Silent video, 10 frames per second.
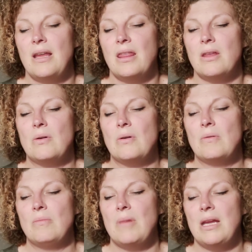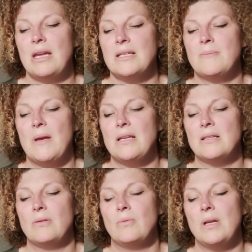he thought, "making
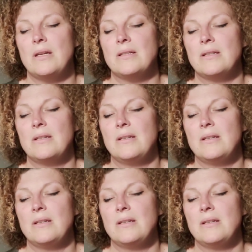space look weird."